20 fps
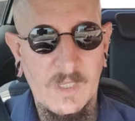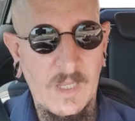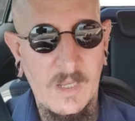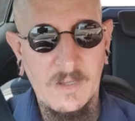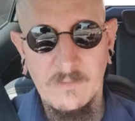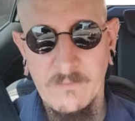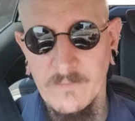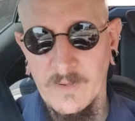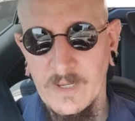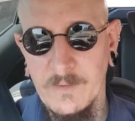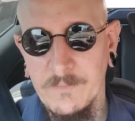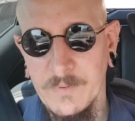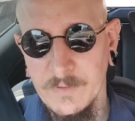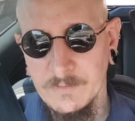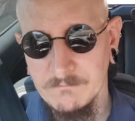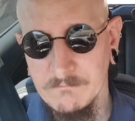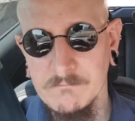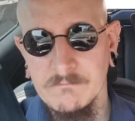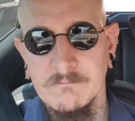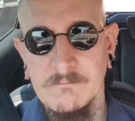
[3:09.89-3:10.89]
I'll vape
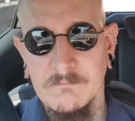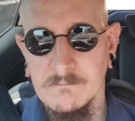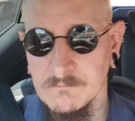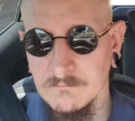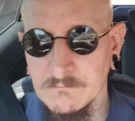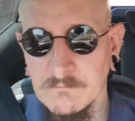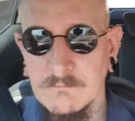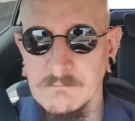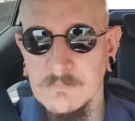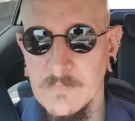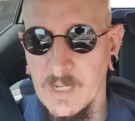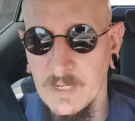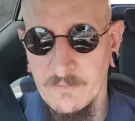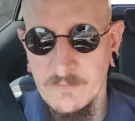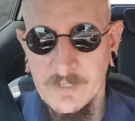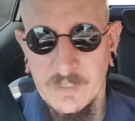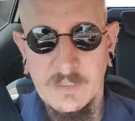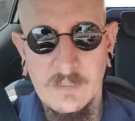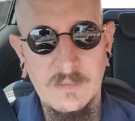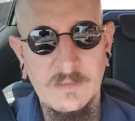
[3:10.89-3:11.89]
it. I
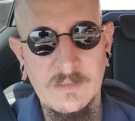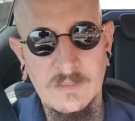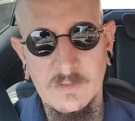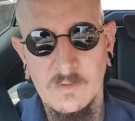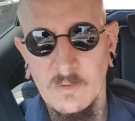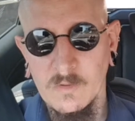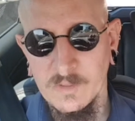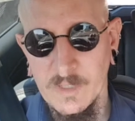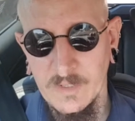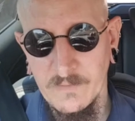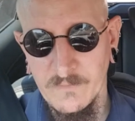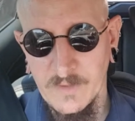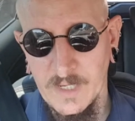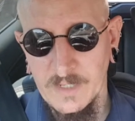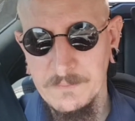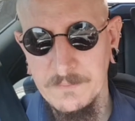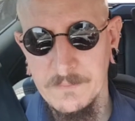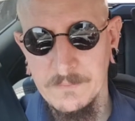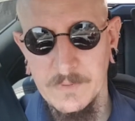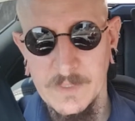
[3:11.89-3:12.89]
reckon it's an all day
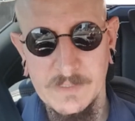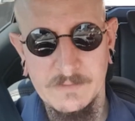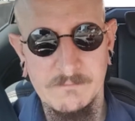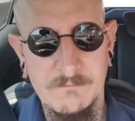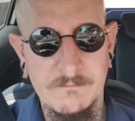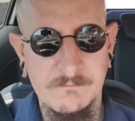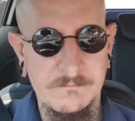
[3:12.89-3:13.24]
vape, but